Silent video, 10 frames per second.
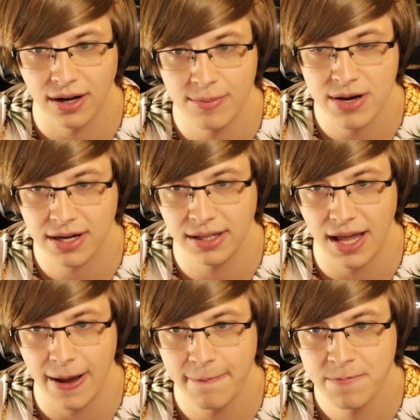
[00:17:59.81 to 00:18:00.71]
I'm
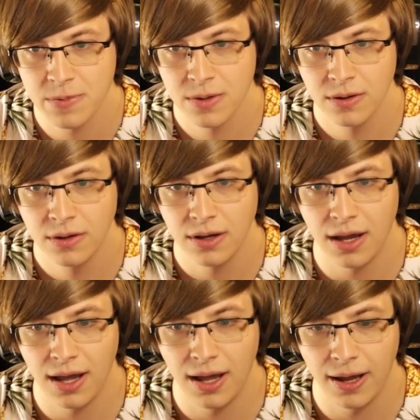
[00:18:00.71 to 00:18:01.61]
gonna
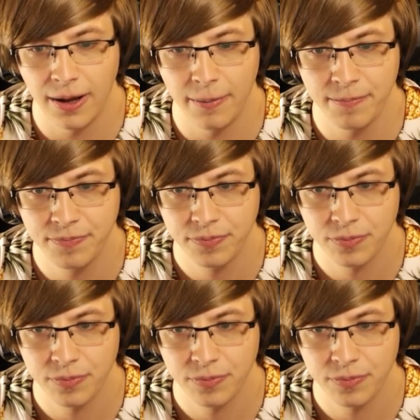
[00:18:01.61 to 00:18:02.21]
lie. Um,